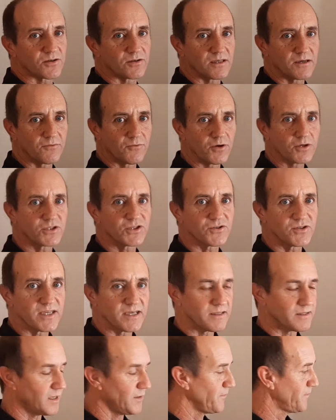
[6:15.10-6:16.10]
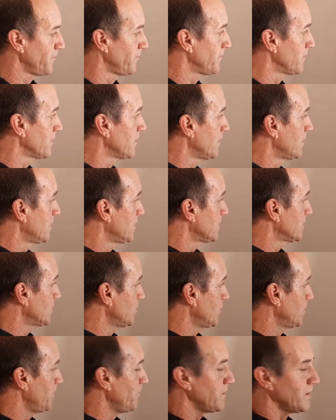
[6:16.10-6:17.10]
So they work together.
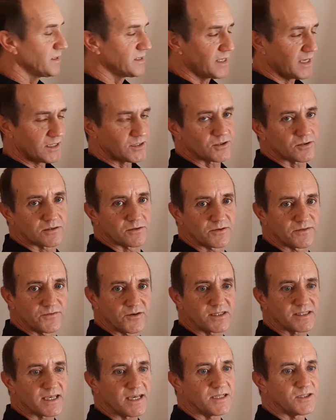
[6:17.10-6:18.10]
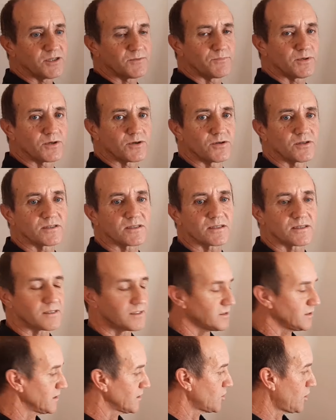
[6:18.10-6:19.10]
So it's actual reverse aging, because
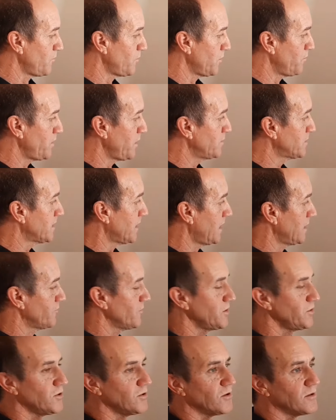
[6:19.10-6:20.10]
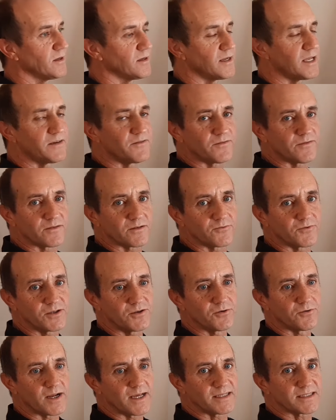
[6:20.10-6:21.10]
the copper peptide, when
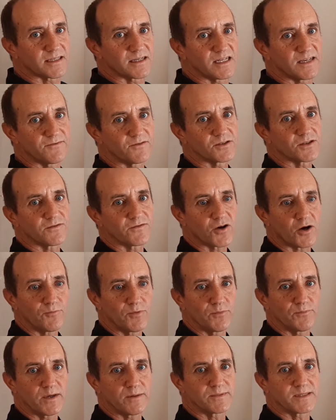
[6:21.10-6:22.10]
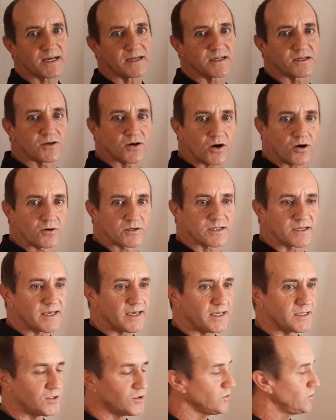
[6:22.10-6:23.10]
you raise the levels of copper peptide at the older
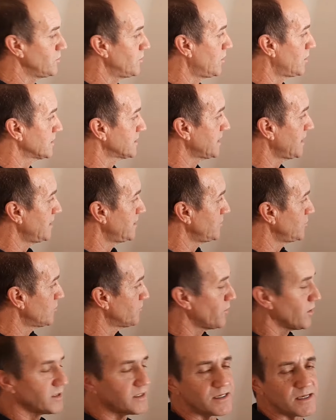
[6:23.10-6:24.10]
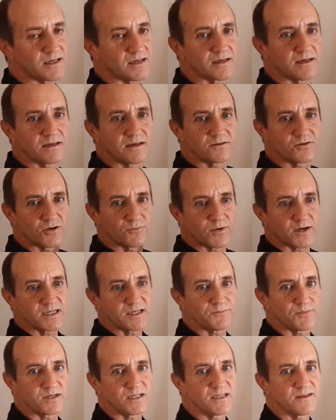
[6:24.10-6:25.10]
age, you are telling your body
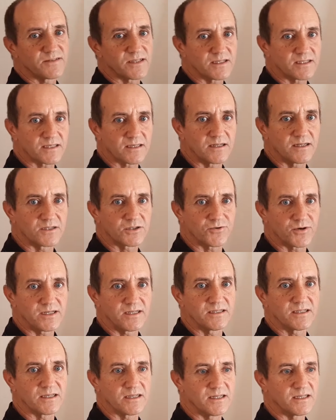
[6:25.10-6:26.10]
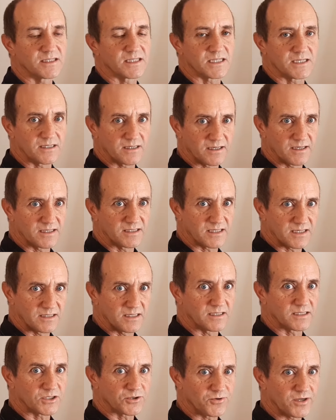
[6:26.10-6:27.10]
believes it's in
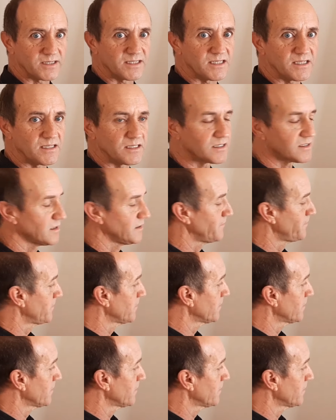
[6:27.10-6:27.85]
its 20s.